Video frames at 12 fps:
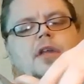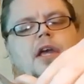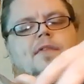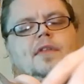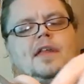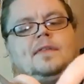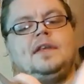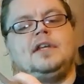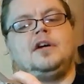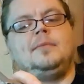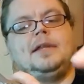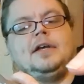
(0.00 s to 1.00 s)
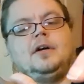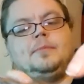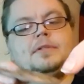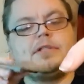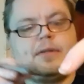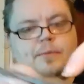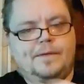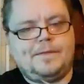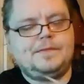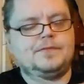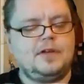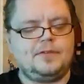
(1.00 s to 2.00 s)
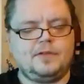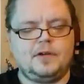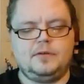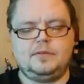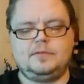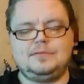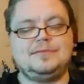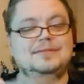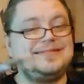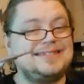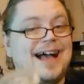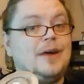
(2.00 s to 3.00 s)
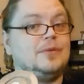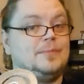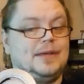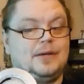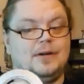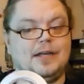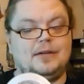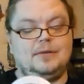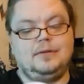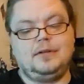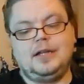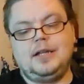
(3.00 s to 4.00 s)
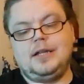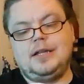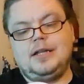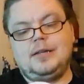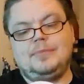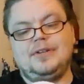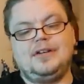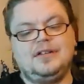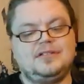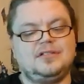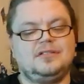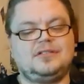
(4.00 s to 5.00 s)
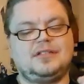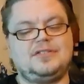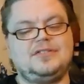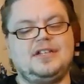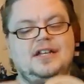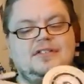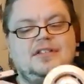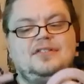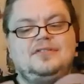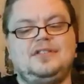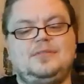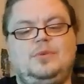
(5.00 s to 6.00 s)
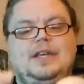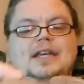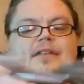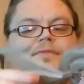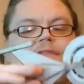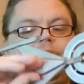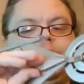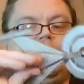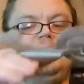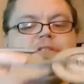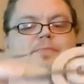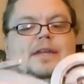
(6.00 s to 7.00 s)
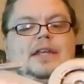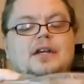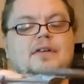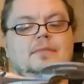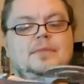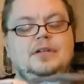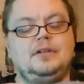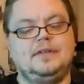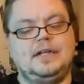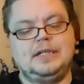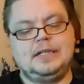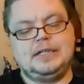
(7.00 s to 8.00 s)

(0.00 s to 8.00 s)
and then the anomaly opens and straight through. That would be quite cool. But no, the saucer section turns, it does this weird fucking spinny over manoeuvre.